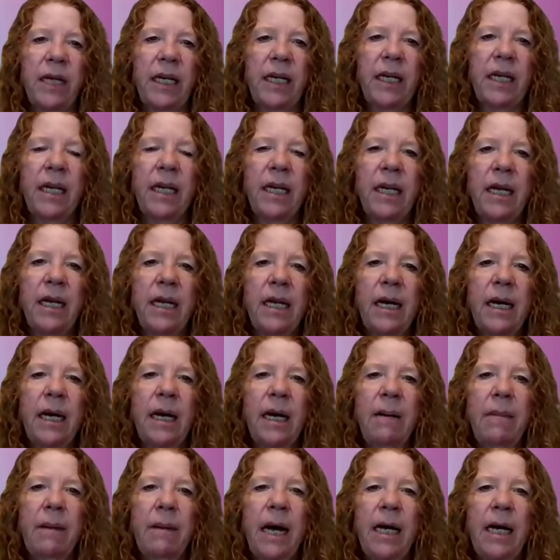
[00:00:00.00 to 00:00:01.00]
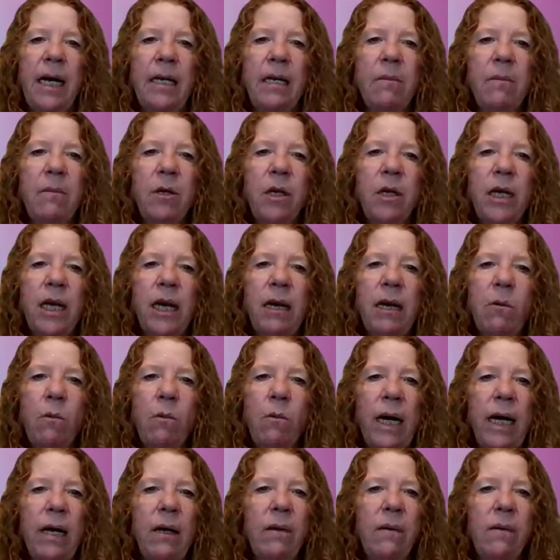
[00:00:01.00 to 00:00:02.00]
it. I
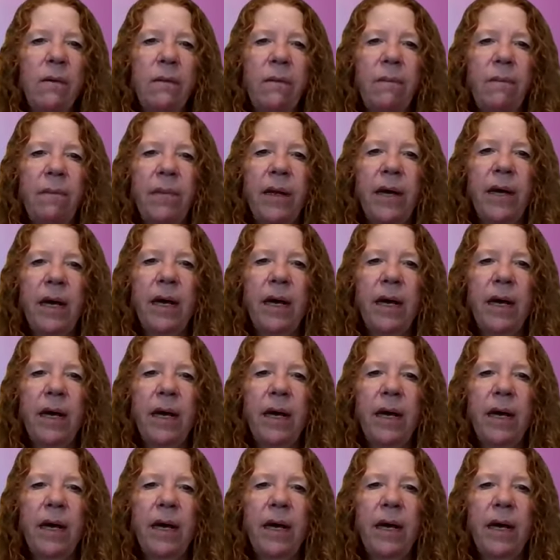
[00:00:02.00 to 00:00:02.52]
communicate well.